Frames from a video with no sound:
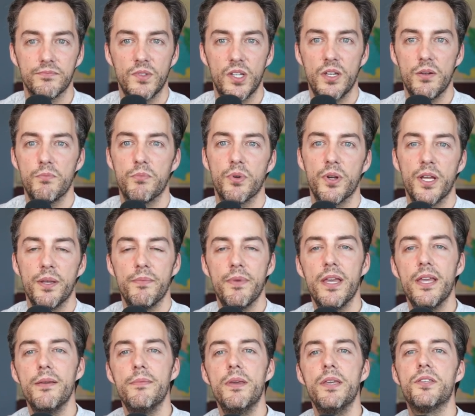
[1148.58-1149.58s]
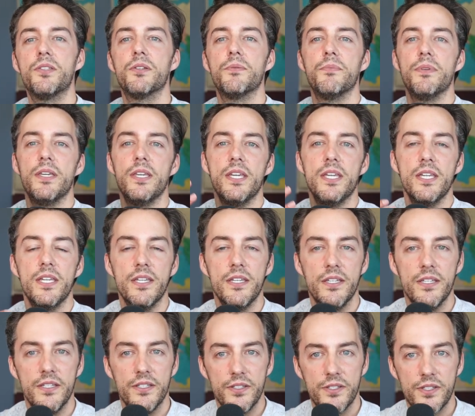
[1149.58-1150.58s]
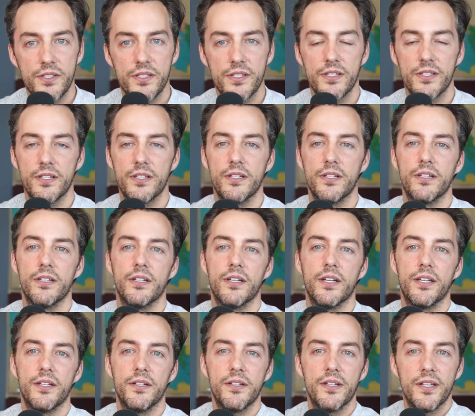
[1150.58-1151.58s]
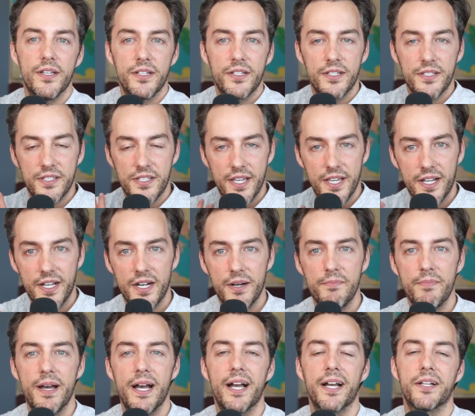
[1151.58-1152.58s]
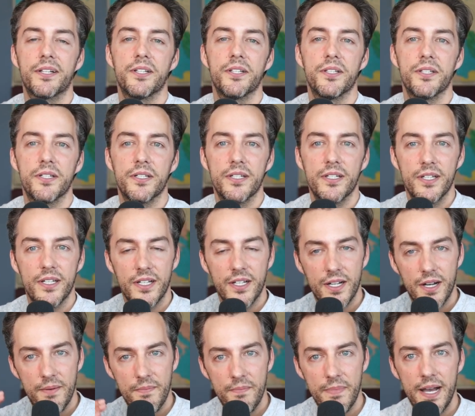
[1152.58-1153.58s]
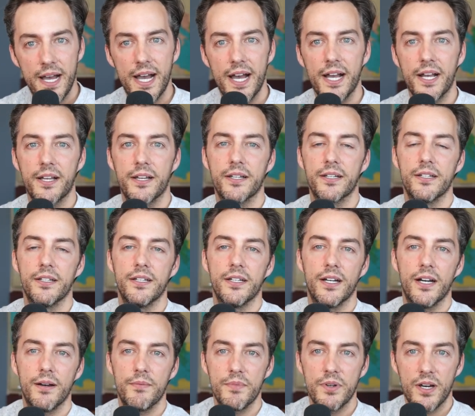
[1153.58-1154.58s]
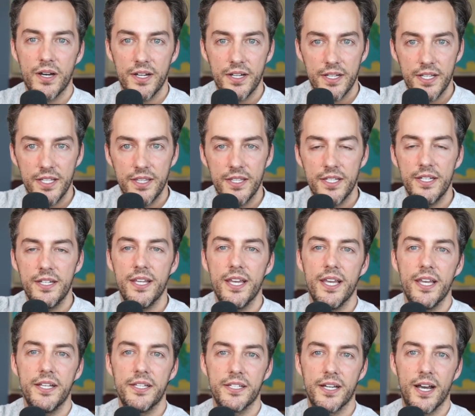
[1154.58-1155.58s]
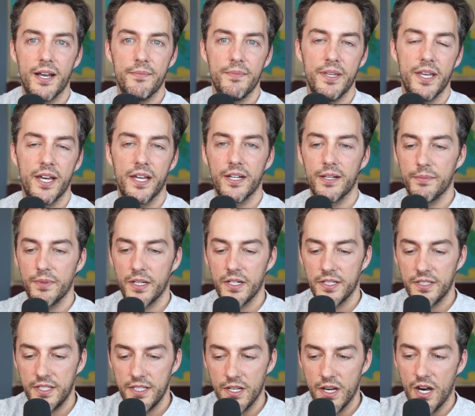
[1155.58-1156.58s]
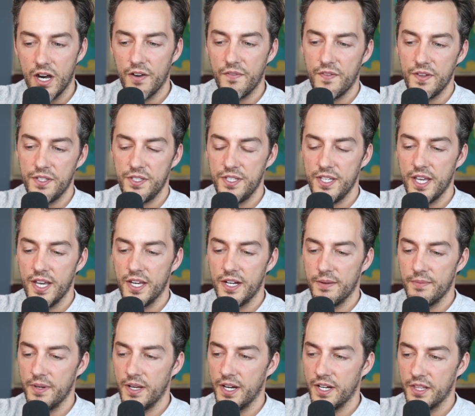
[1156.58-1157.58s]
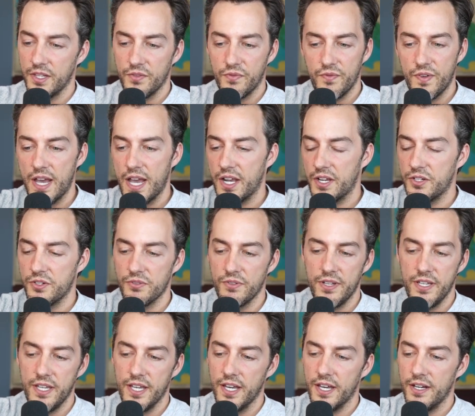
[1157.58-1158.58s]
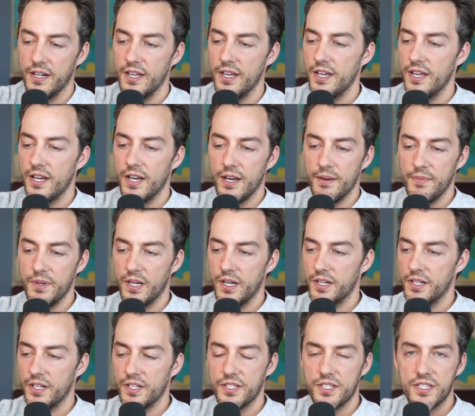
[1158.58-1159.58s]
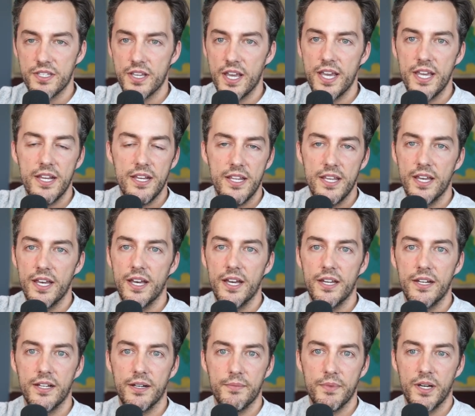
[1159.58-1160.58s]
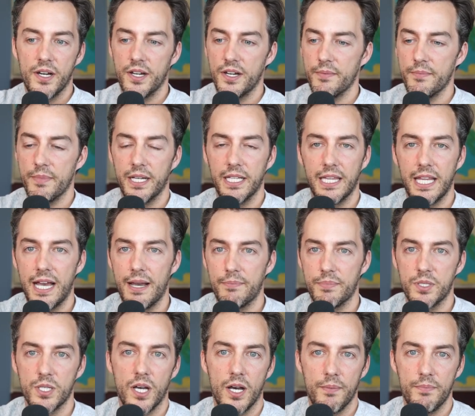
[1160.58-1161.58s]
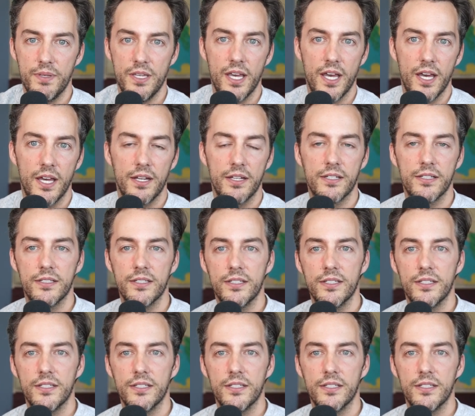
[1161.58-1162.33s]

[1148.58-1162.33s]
can bring maybe some ease and to say come back to the come back i'm not in the daytime yet i'm not at the office yet i'm not at the factory yet i'm not on site yet i'm not at my laptop yet